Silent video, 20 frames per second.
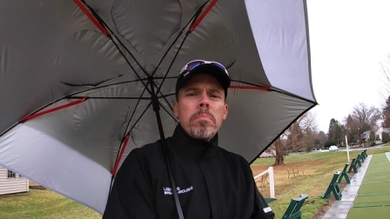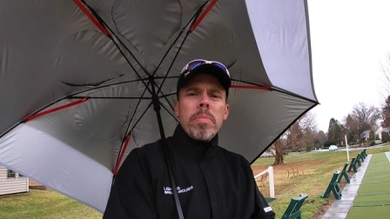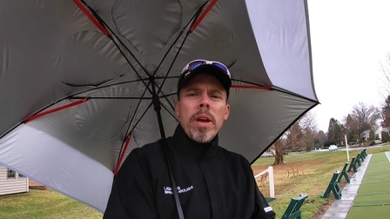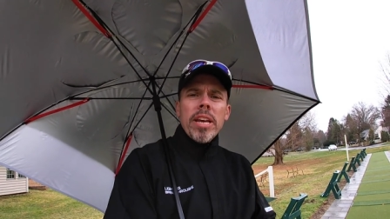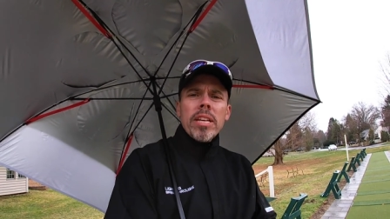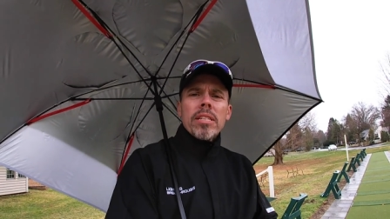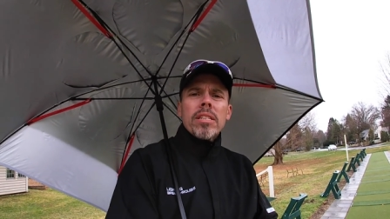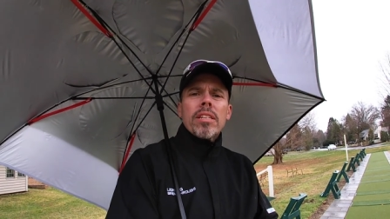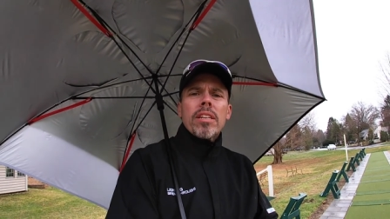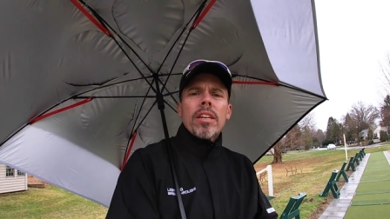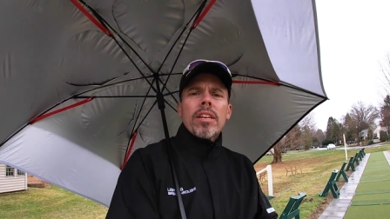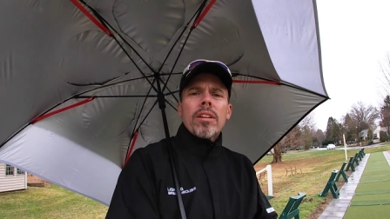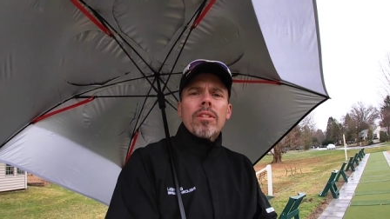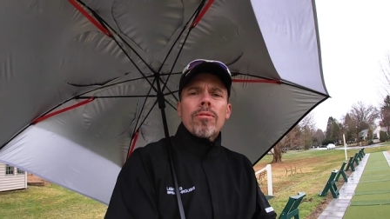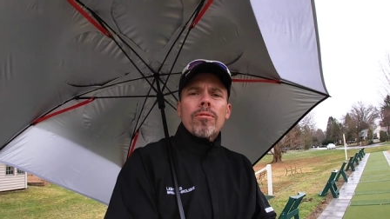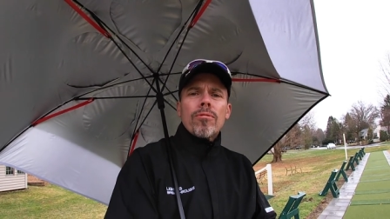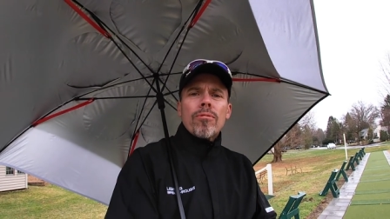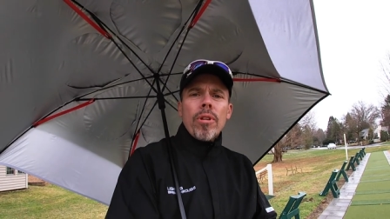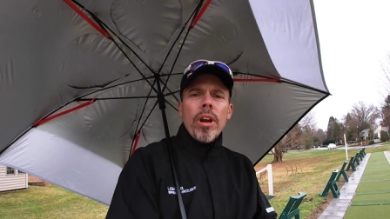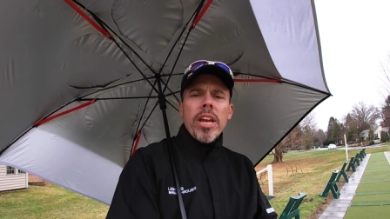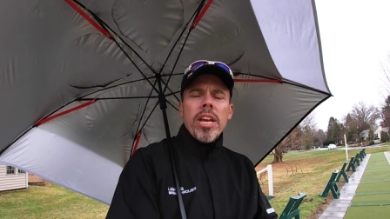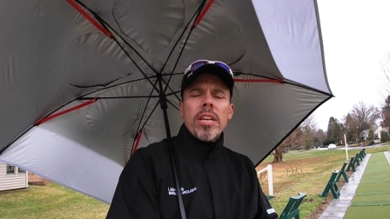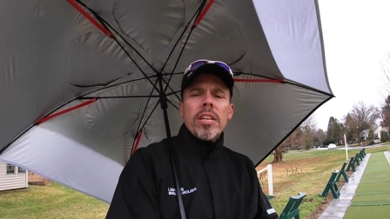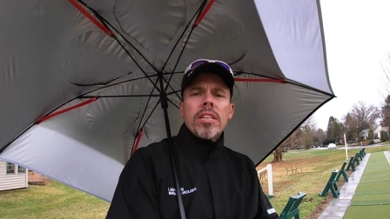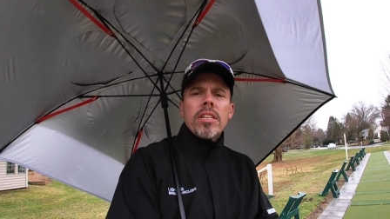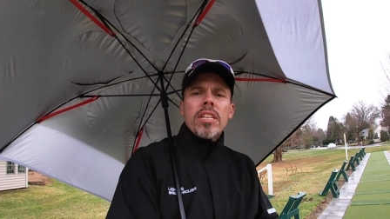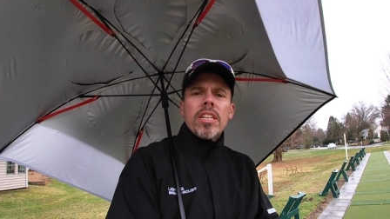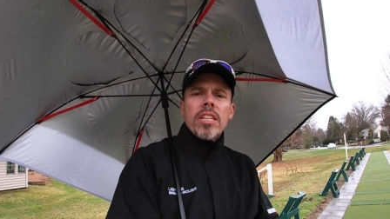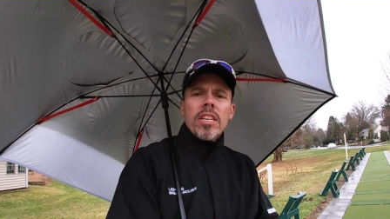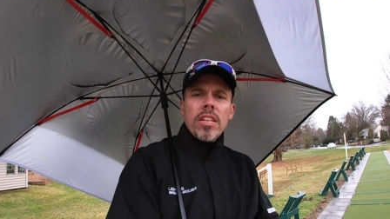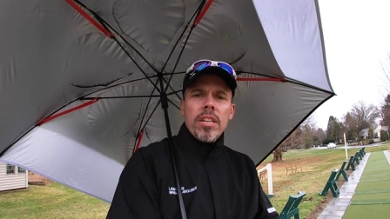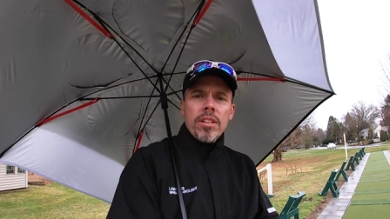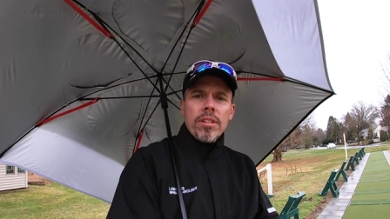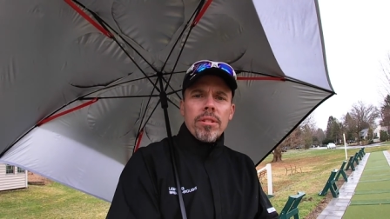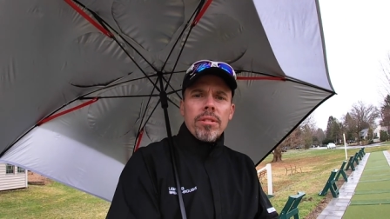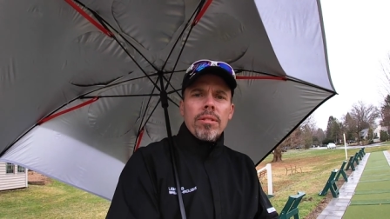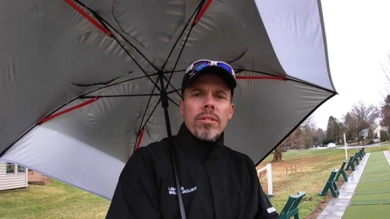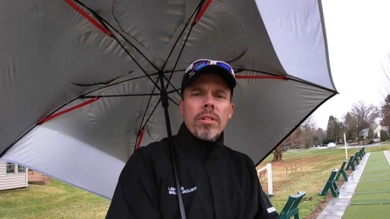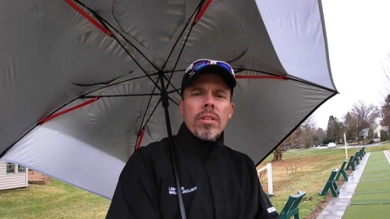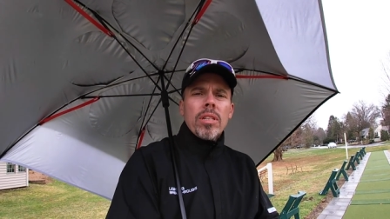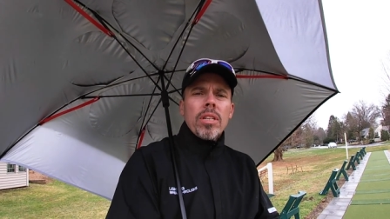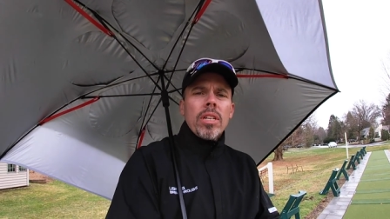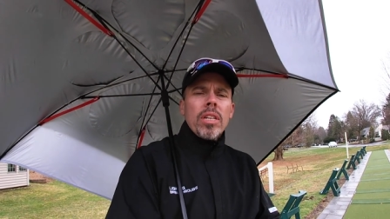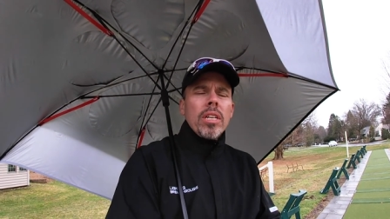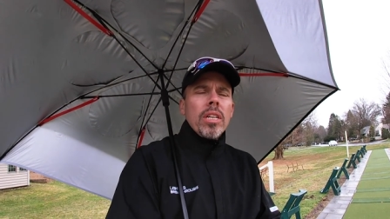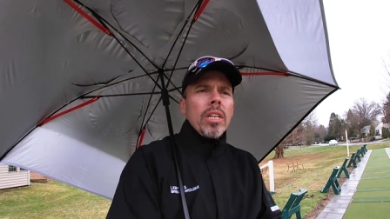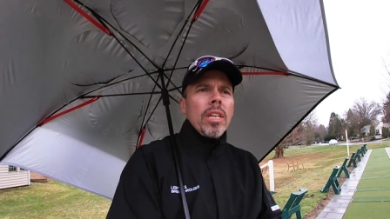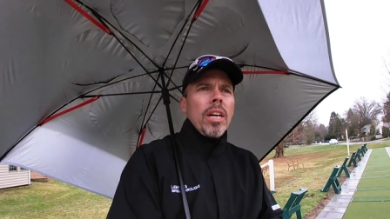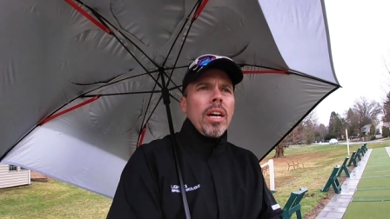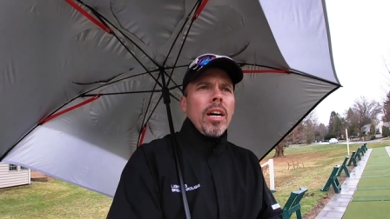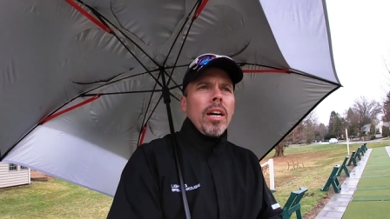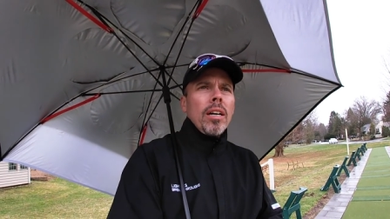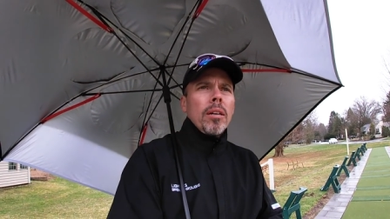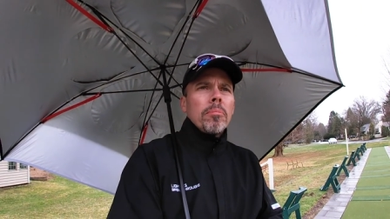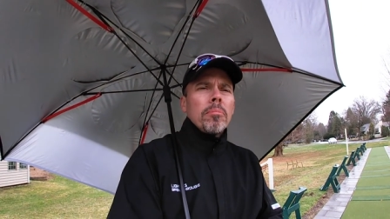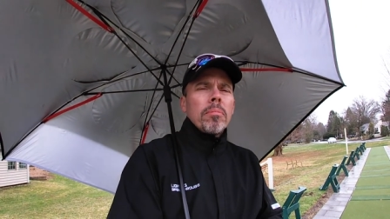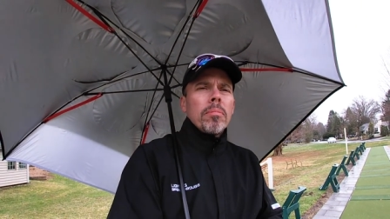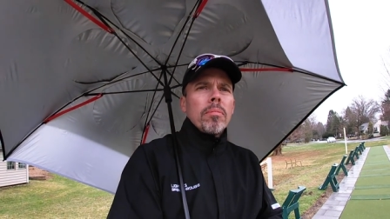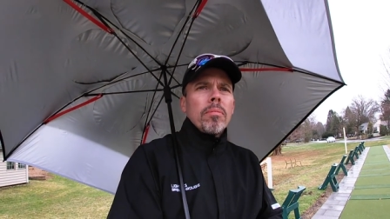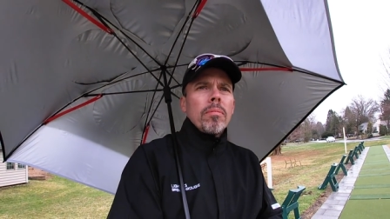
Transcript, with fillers: basic rain gear. Um,